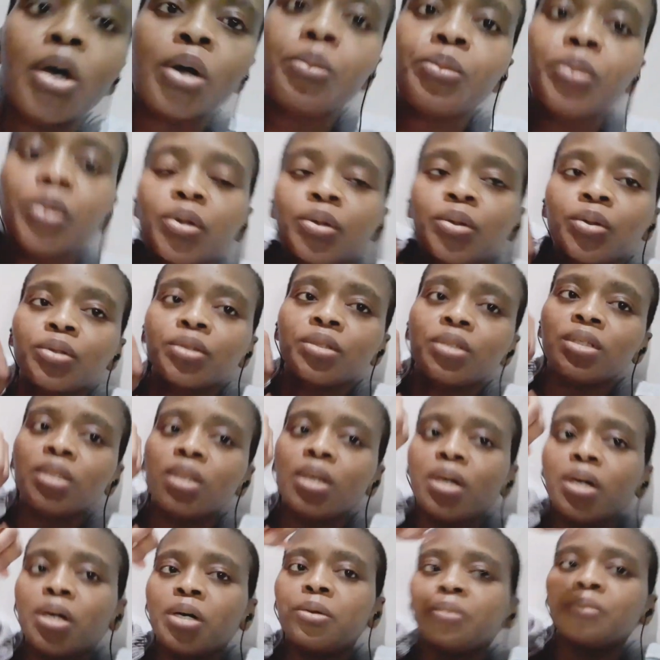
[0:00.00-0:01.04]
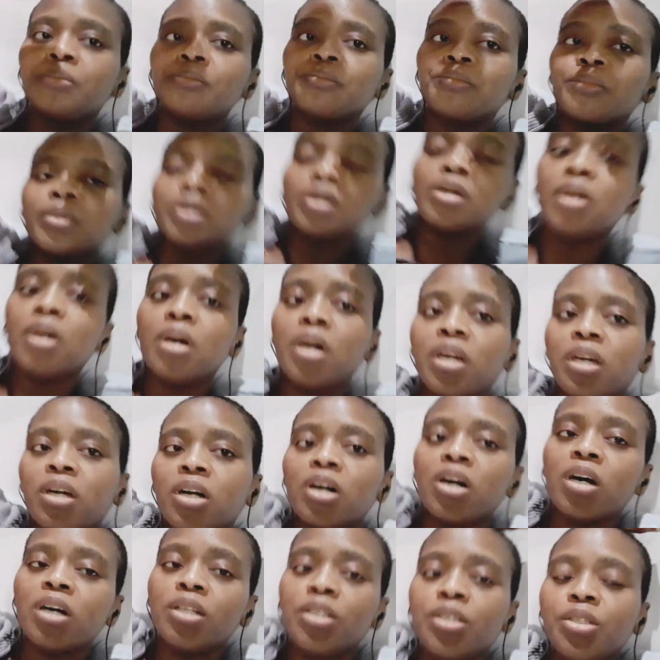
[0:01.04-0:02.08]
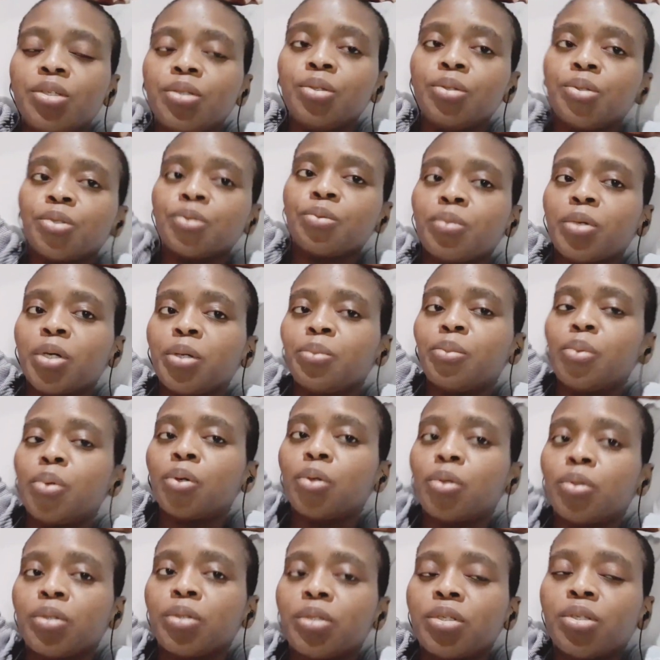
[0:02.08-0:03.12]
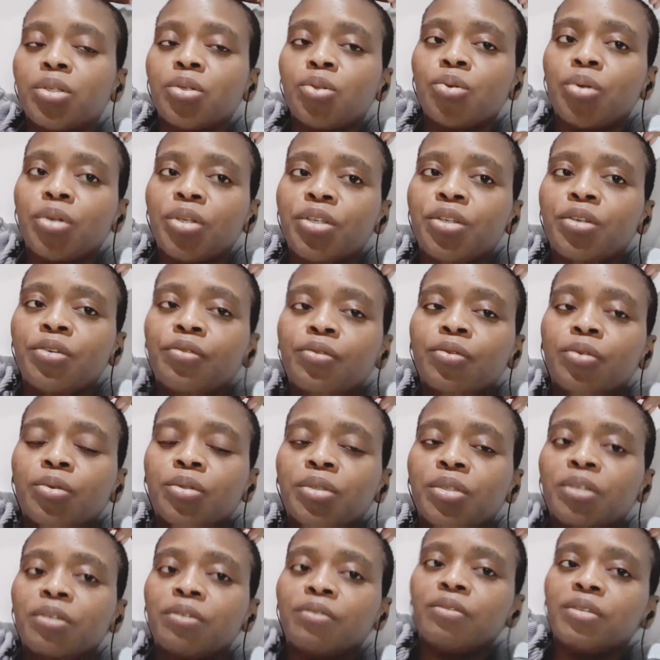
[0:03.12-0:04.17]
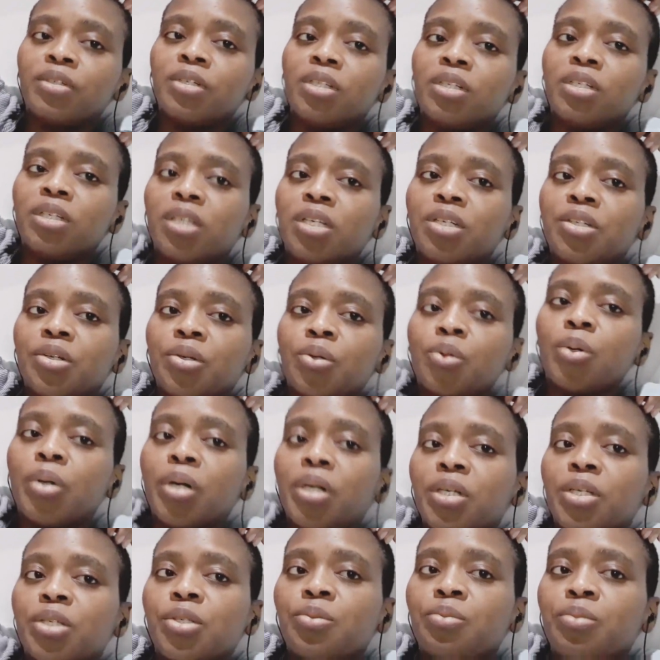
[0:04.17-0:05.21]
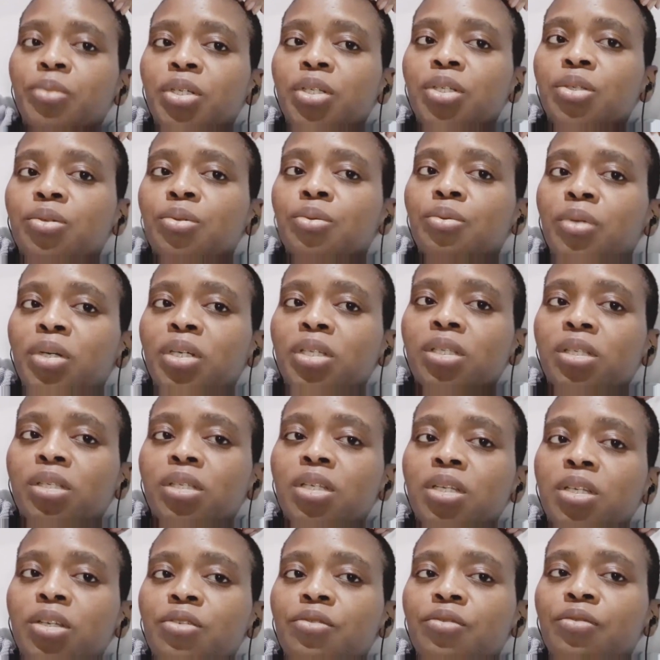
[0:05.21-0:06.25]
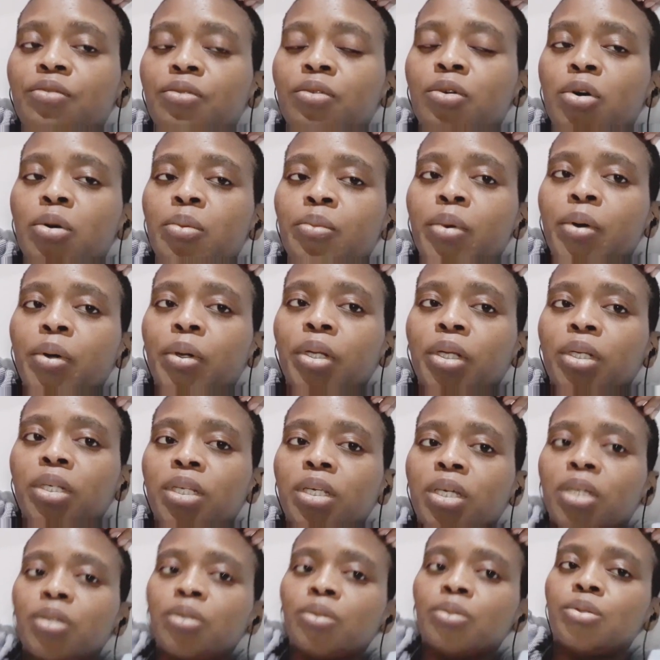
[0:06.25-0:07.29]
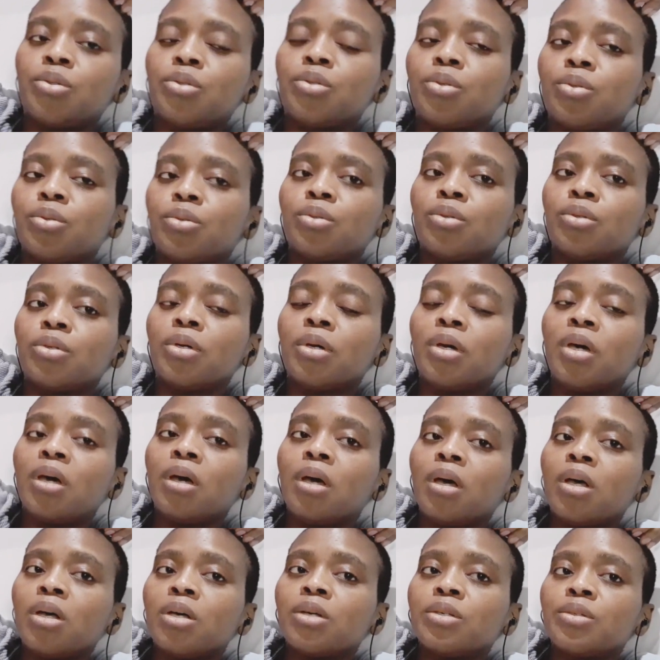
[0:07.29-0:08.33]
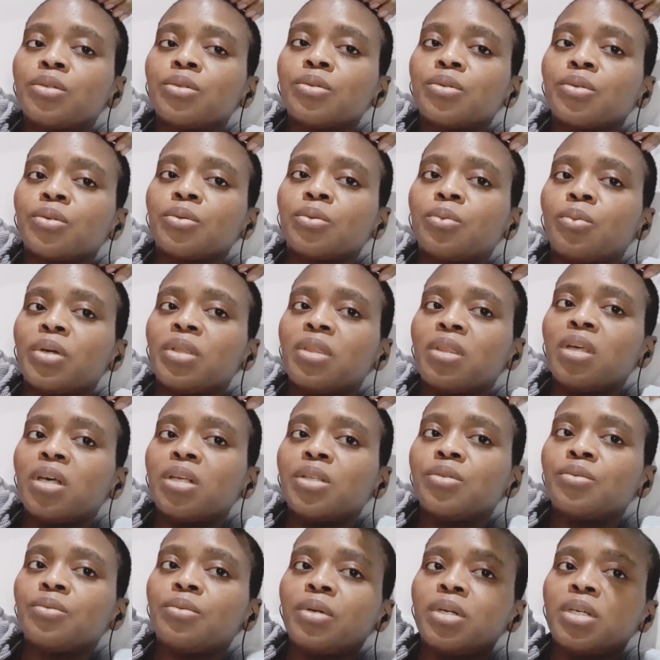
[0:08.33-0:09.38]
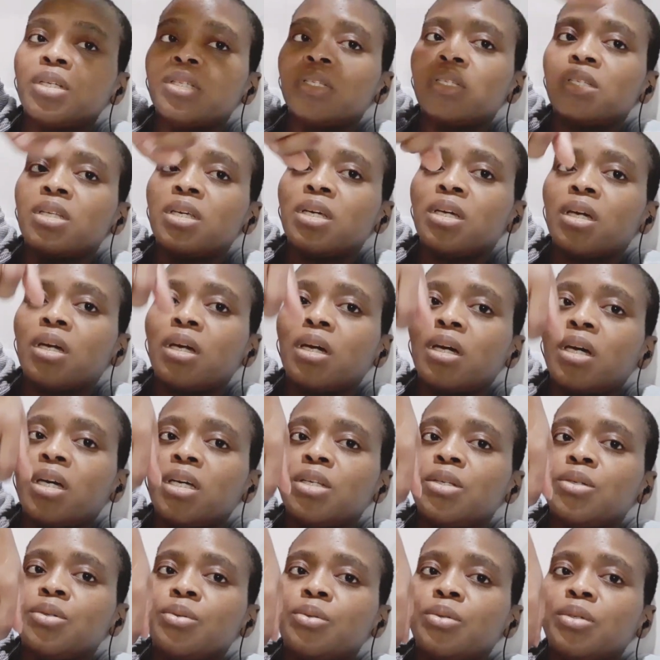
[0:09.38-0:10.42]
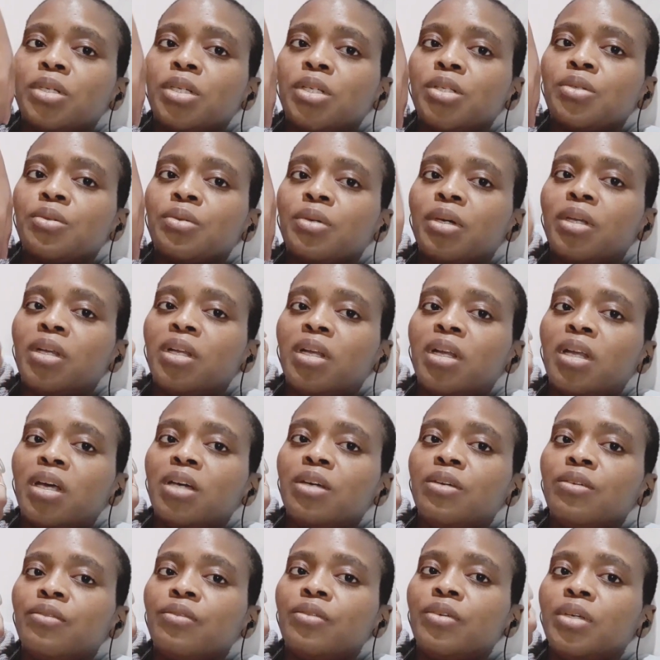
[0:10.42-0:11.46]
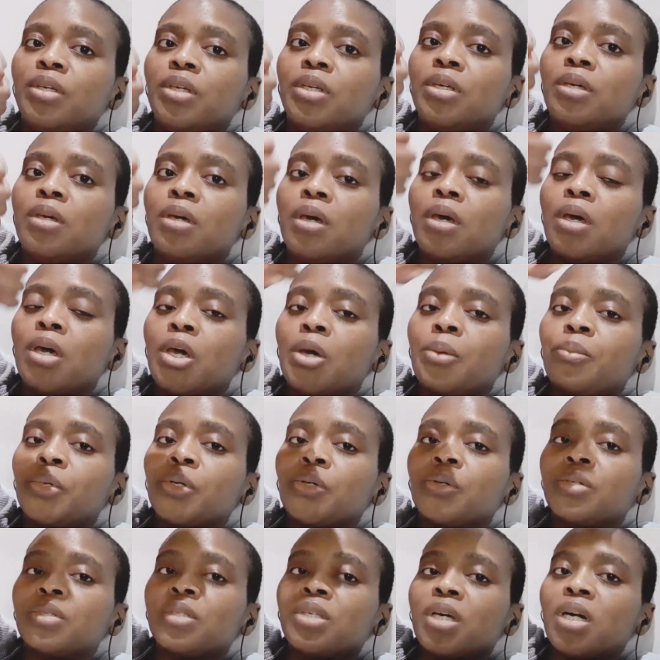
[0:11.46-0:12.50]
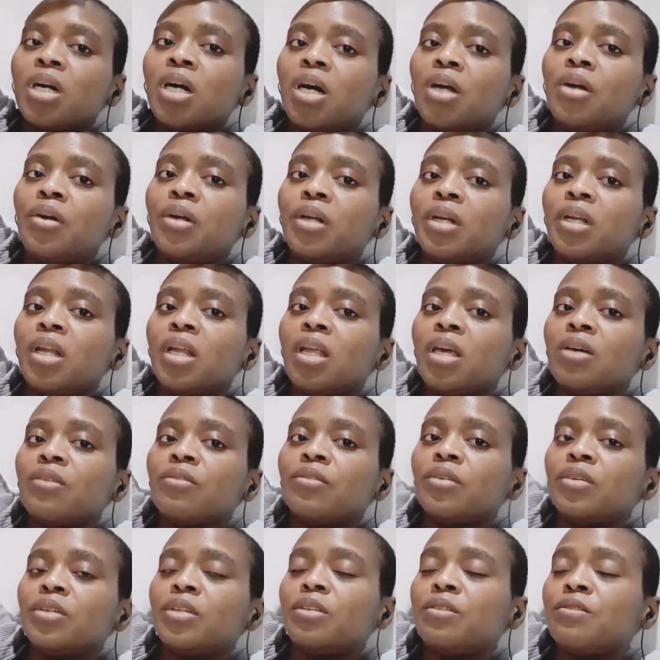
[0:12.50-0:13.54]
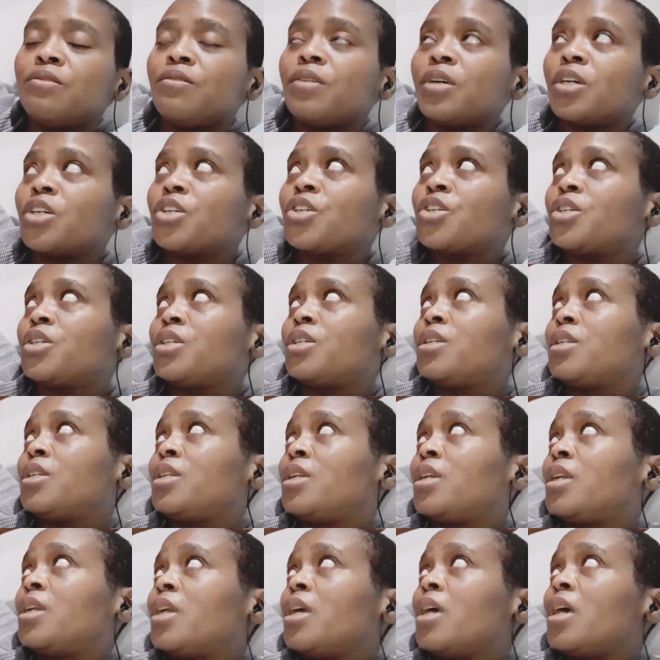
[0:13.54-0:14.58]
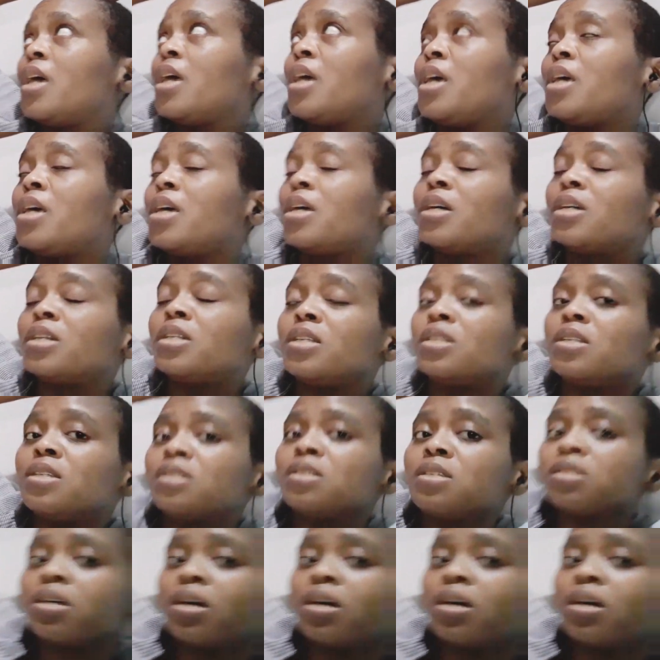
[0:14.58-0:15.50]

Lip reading: because I can't use my pod 24/7. It requires me to rest it for about a day or two. So when that's resting, I do need to get an IV because I currently have an infection and